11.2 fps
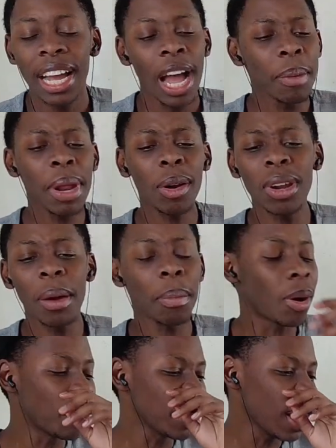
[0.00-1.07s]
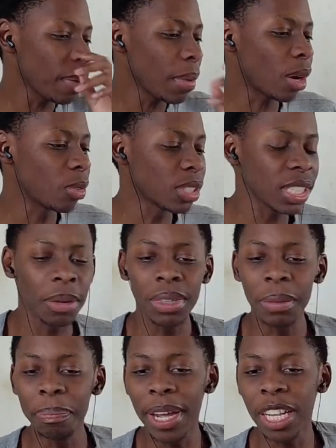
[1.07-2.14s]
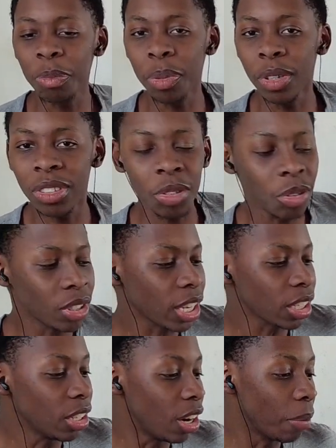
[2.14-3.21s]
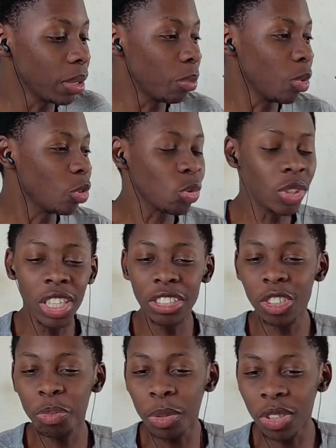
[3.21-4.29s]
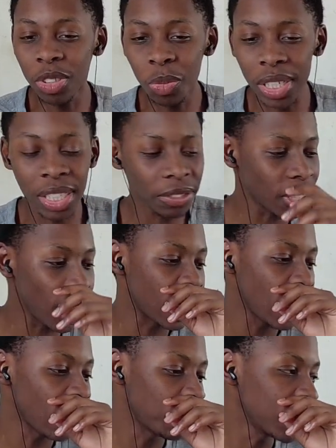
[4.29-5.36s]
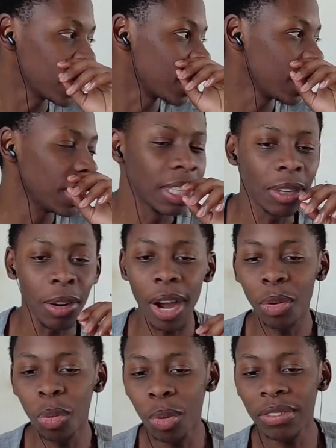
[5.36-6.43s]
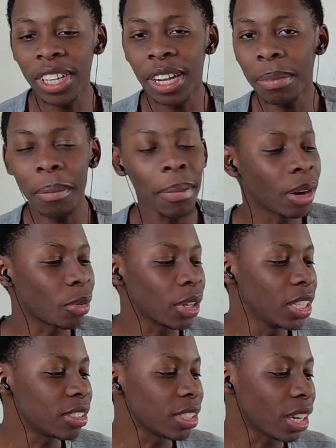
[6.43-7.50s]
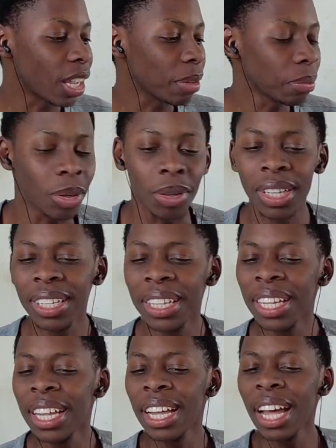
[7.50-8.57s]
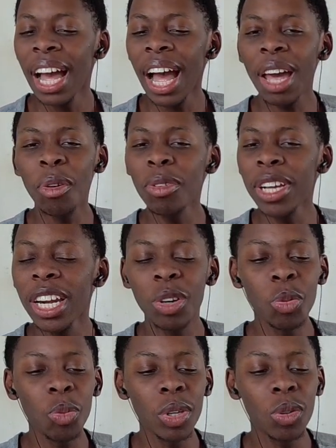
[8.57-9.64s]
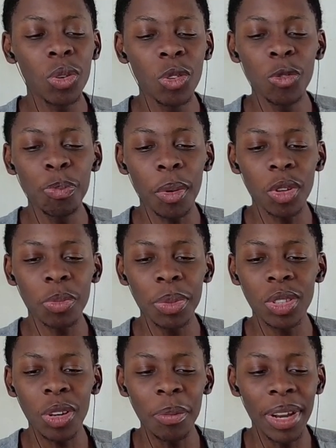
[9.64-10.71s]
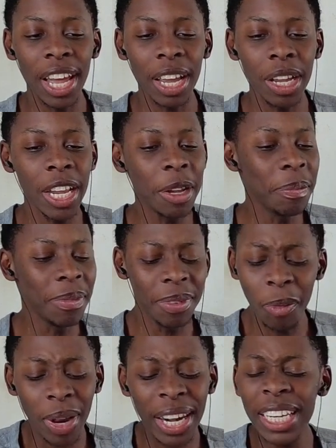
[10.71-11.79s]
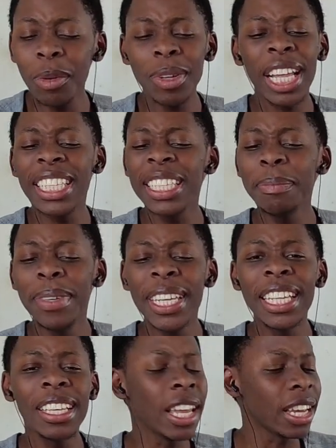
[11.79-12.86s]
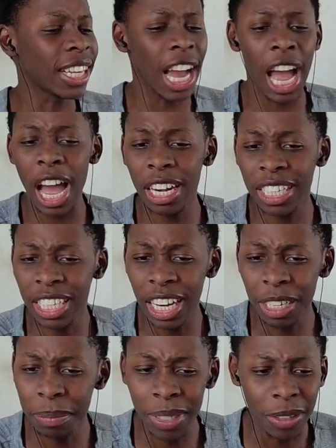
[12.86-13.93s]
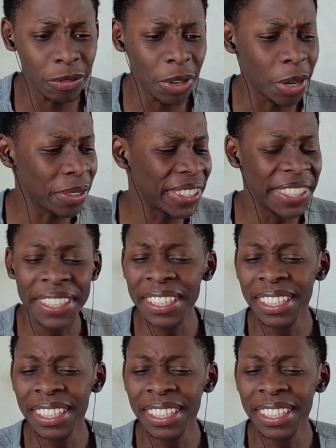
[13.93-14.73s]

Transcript: I'm not gonna bro. I'm not gonna say I'm the best person or like oh I'm the most religious person, whatever. Like how do I put this? Oh, I know anything about my religion, like bro. I don't it when goofballs be talking about like, hey, what what does he mean? God got me, folks.